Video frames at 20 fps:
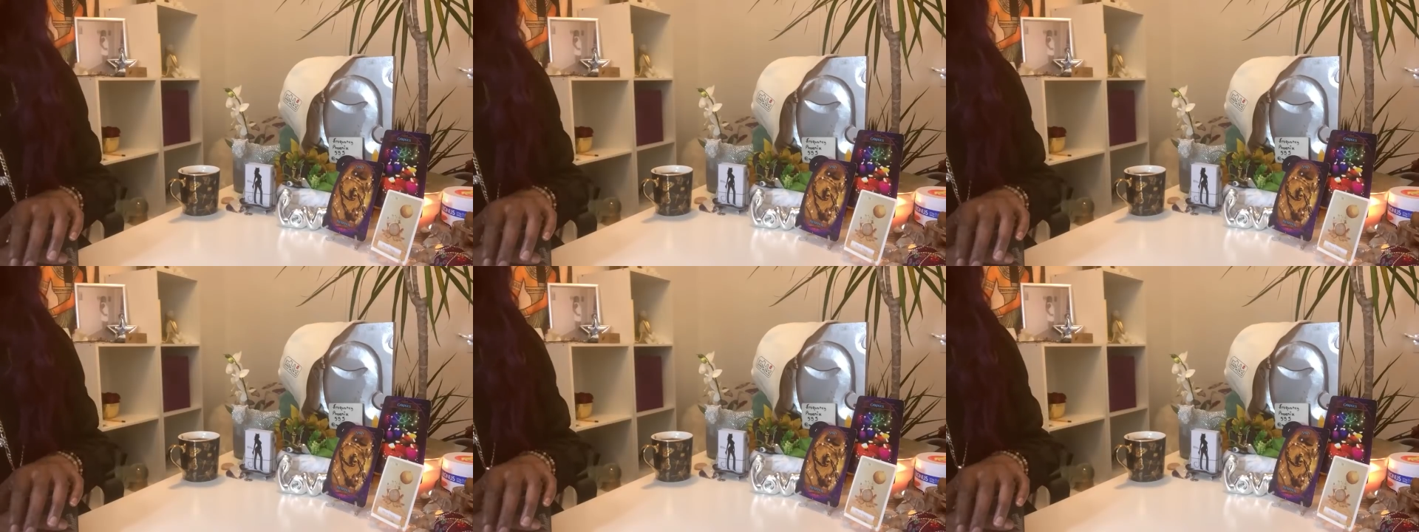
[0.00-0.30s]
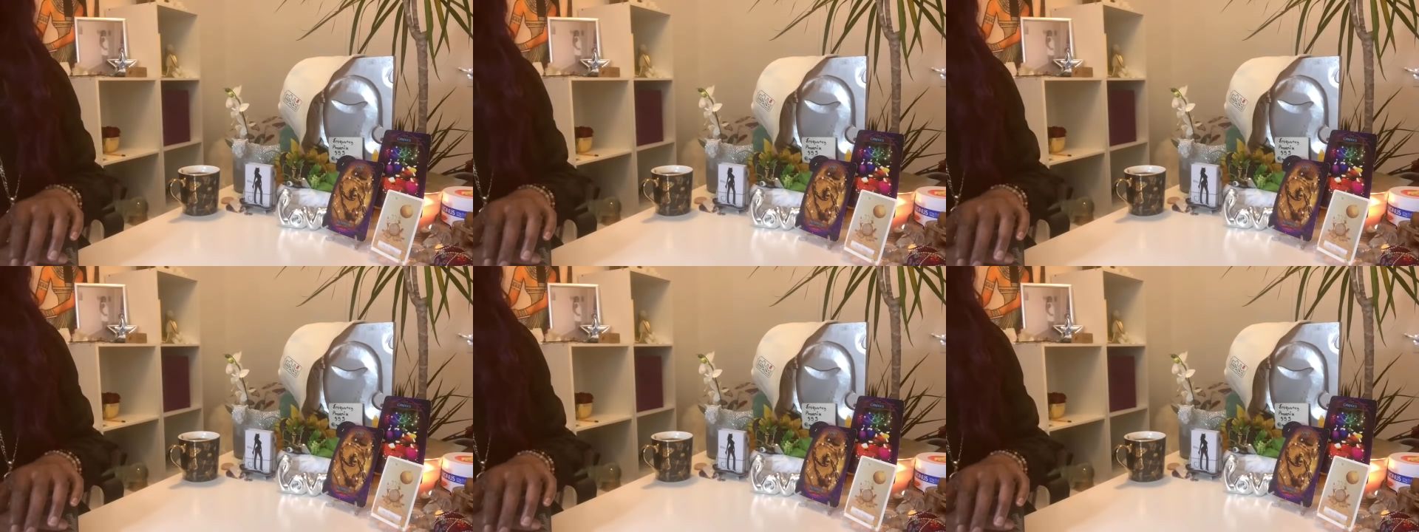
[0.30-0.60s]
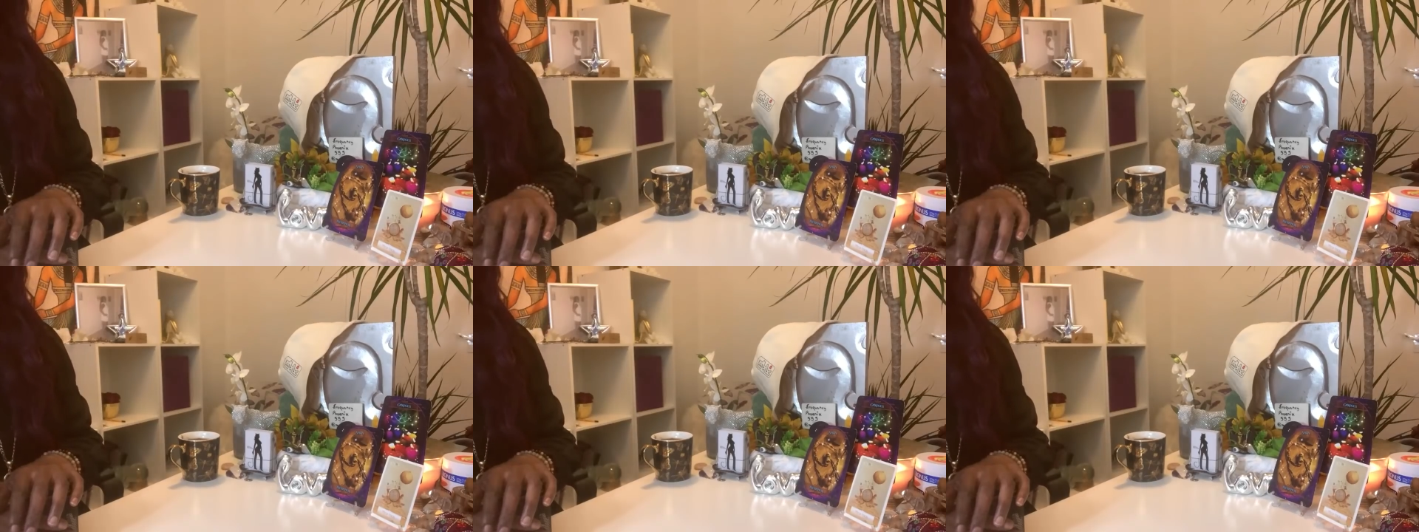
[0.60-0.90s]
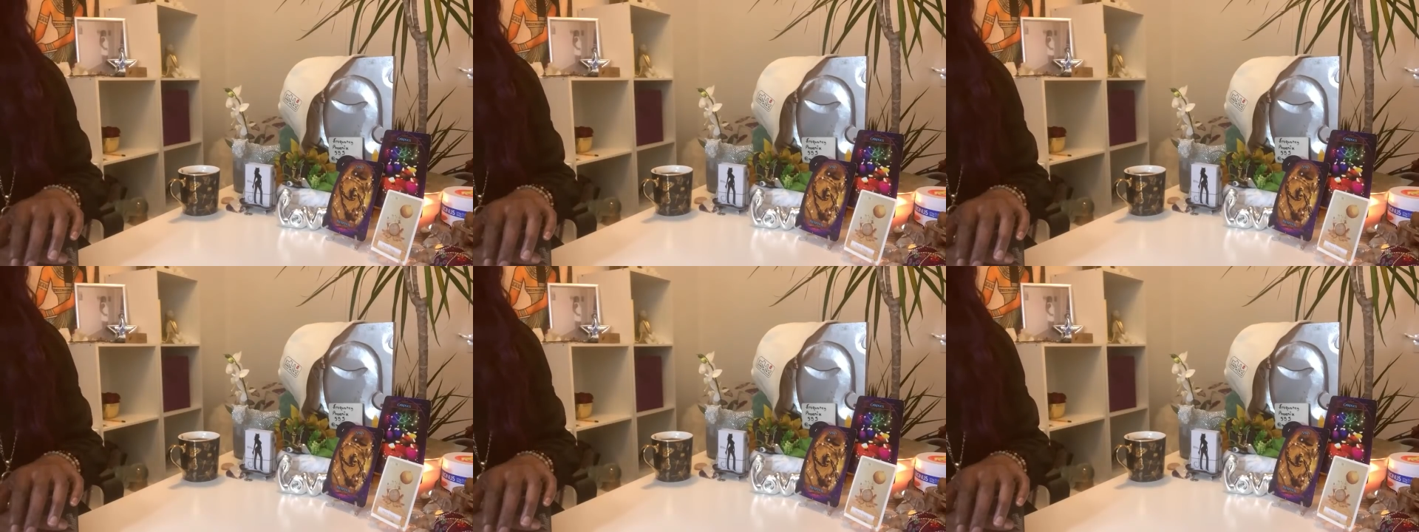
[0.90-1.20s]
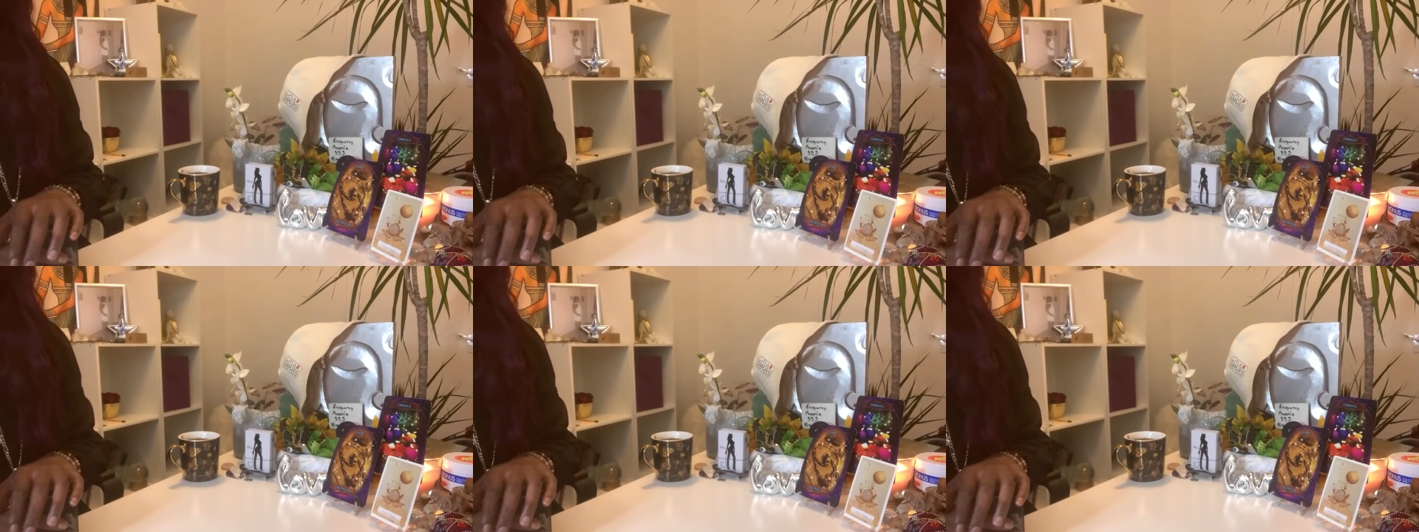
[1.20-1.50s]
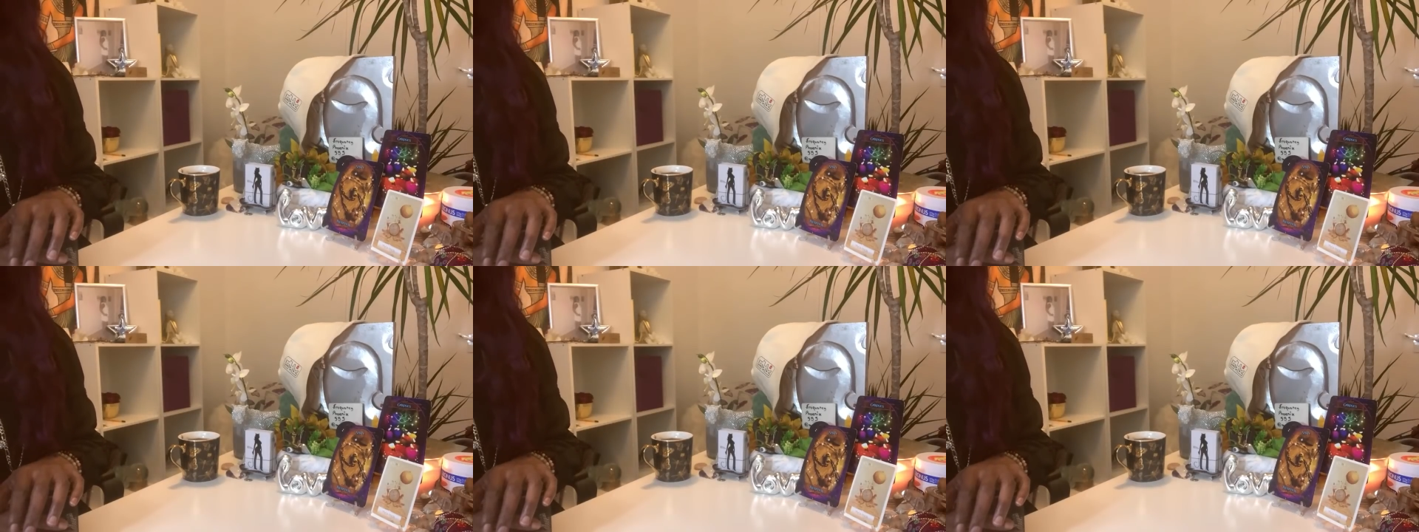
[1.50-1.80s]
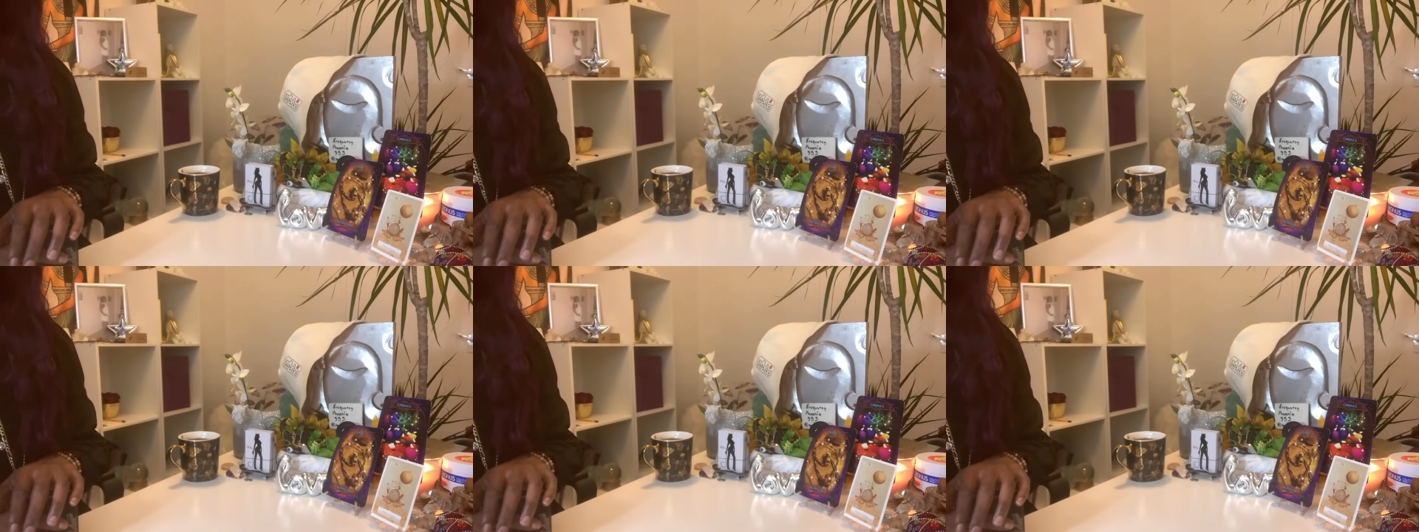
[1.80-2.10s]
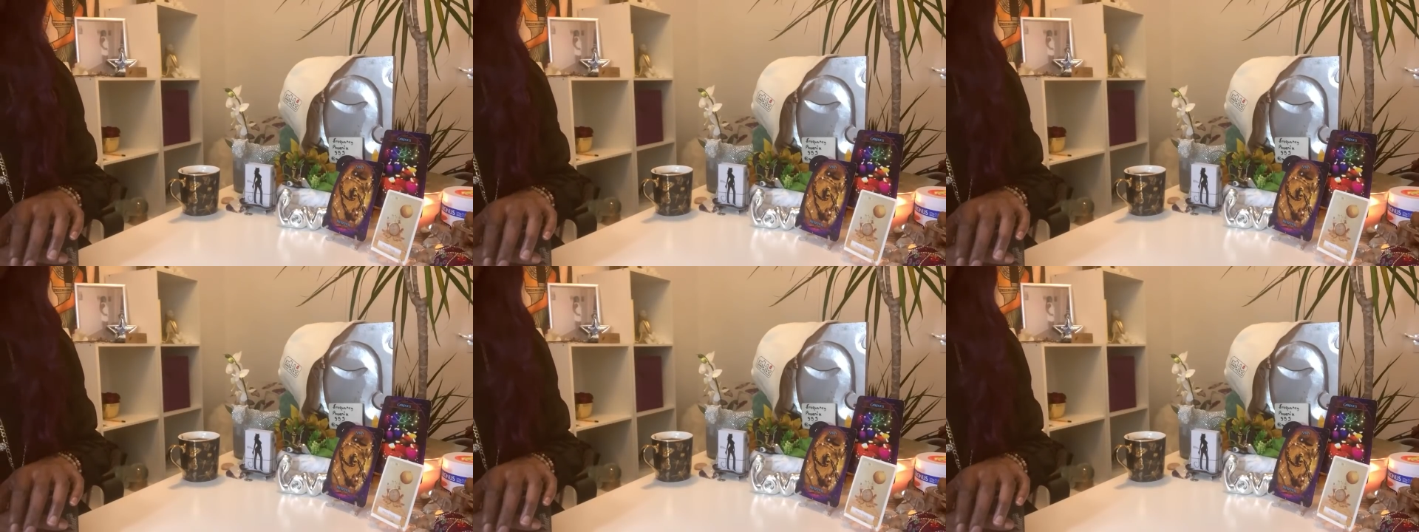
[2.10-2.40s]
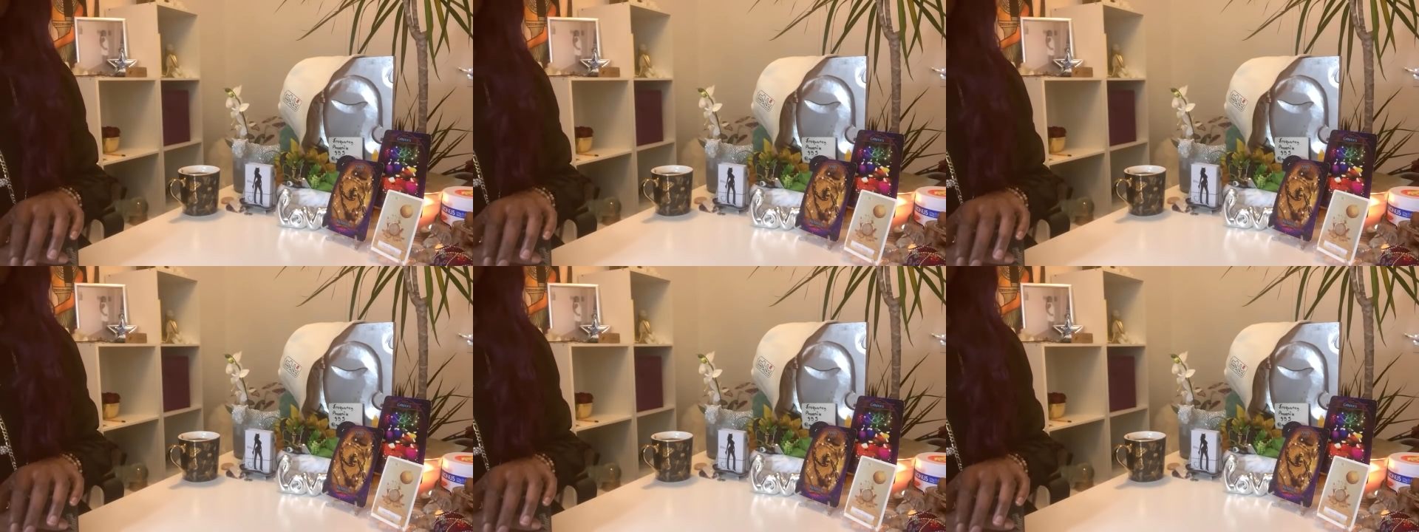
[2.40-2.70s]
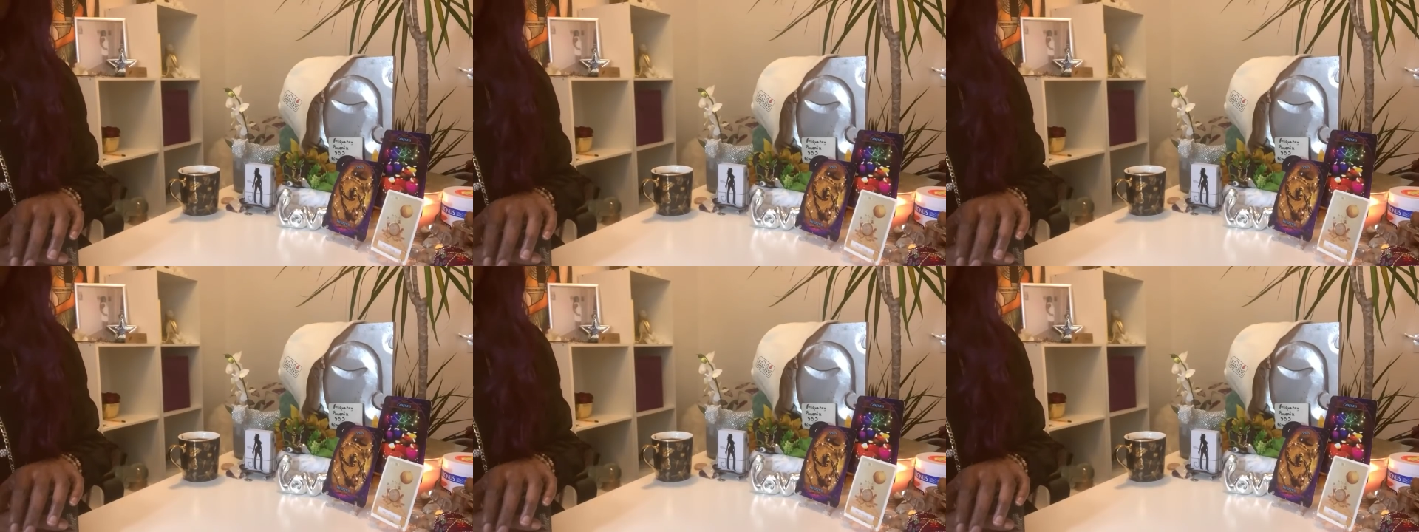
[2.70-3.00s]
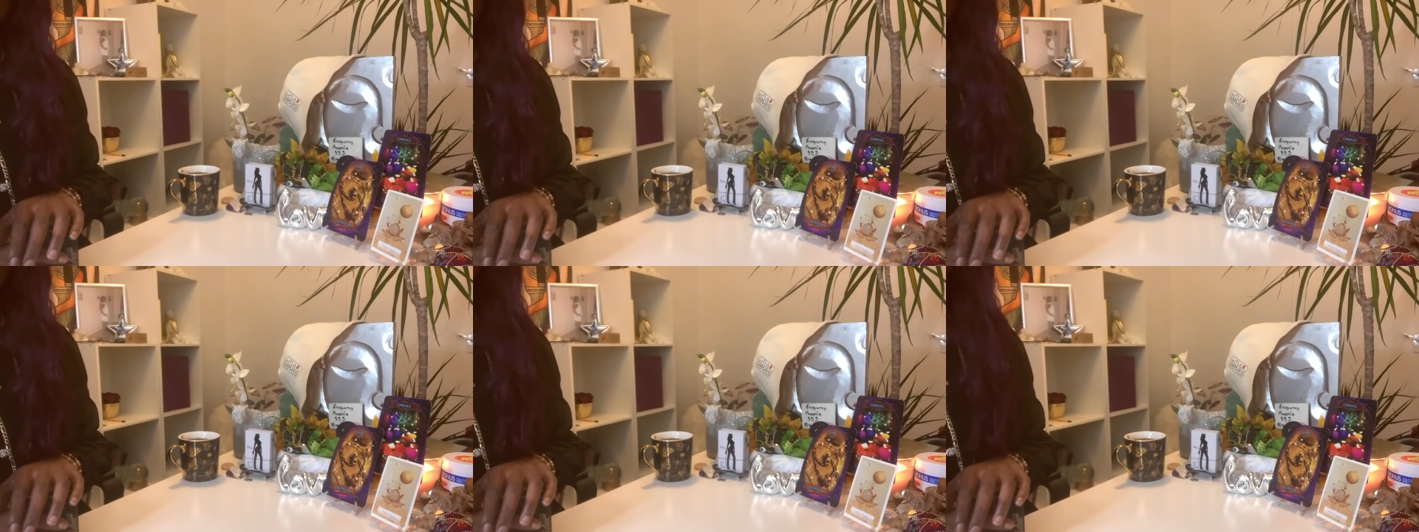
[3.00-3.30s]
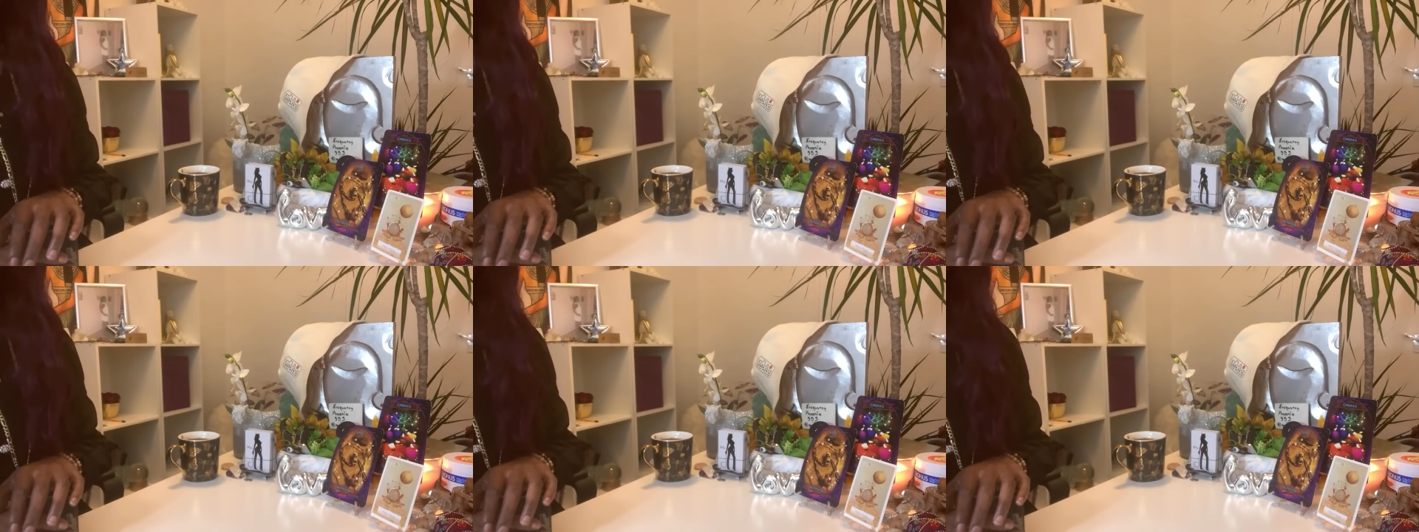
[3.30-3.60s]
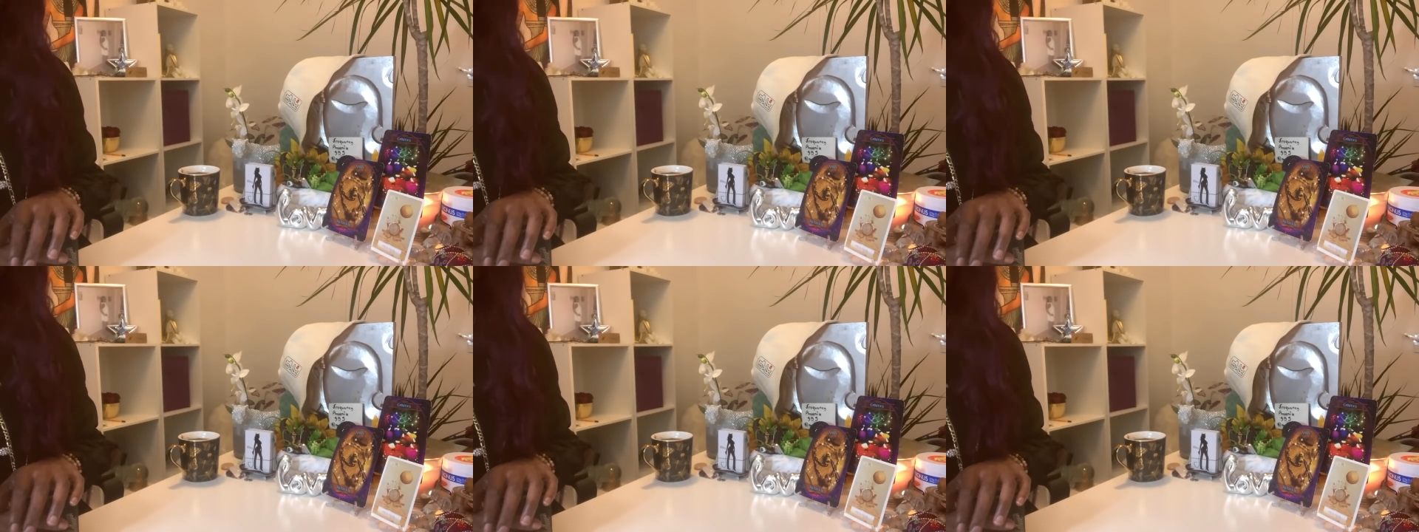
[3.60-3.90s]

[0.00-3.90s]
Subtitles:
No face is visible, so there are no lips to read.